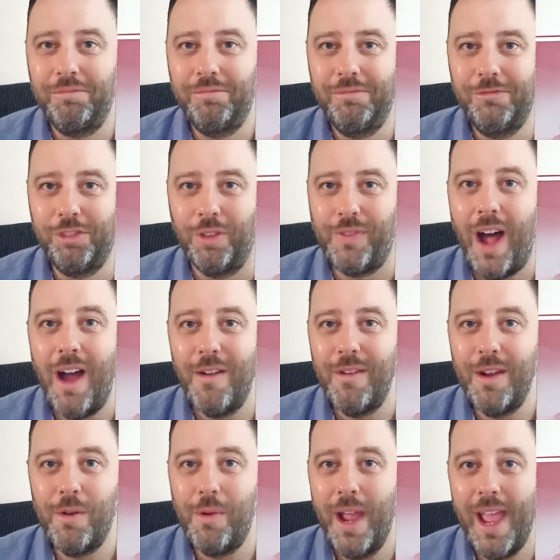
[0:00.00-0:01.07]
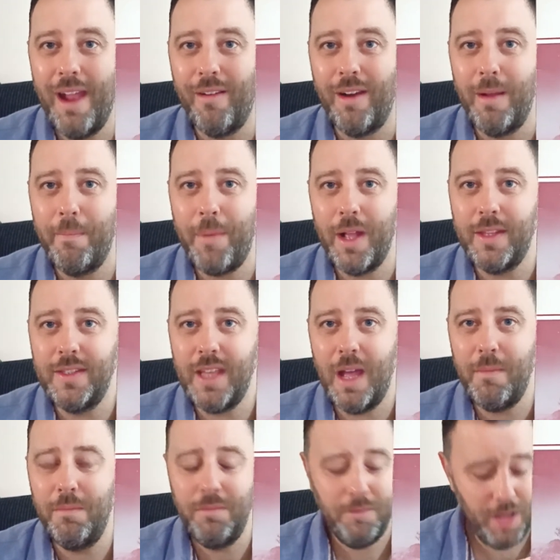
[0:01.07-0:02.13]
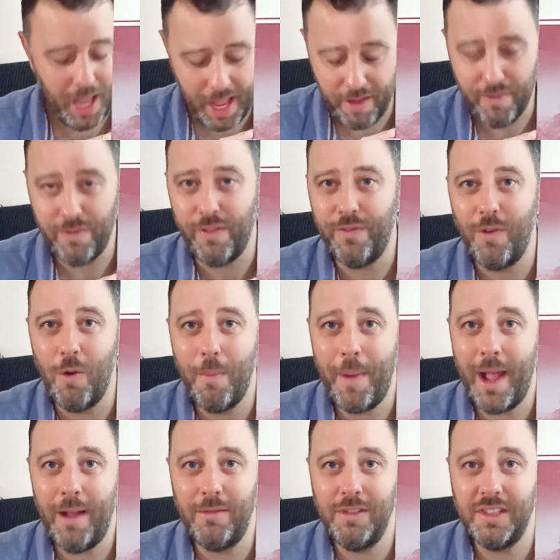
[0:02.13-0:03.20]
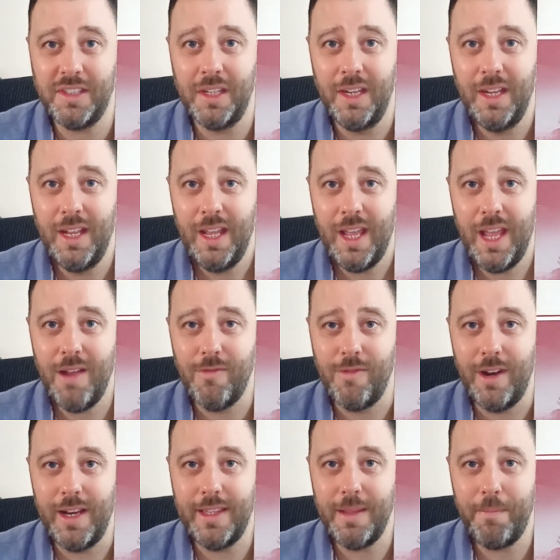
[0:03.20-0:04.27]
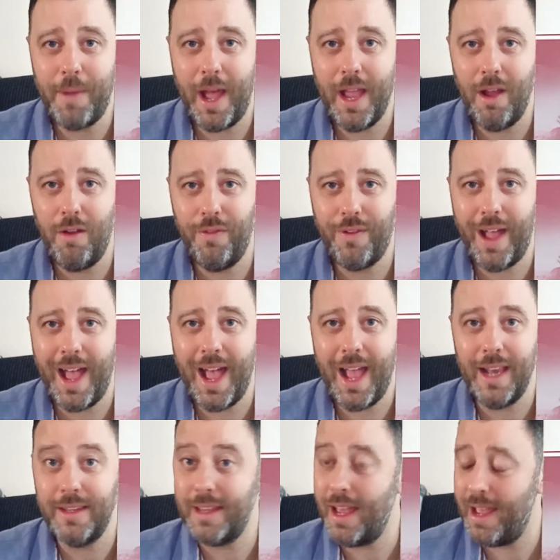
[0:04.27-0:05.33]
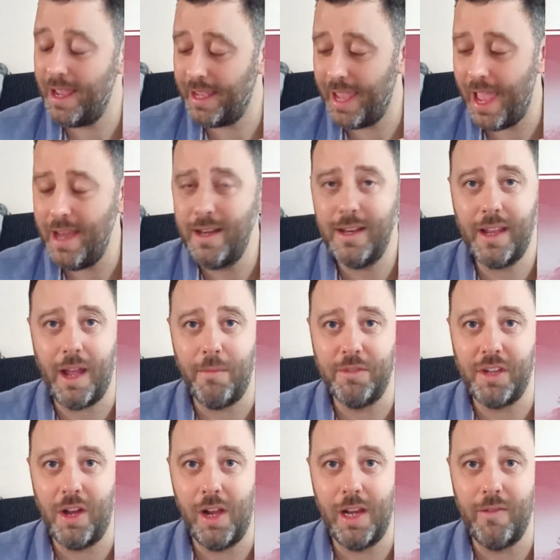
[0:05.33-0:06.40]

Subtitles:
sort of own it or hear it. But yeah, for £4, it really did pay off. And again, comes highly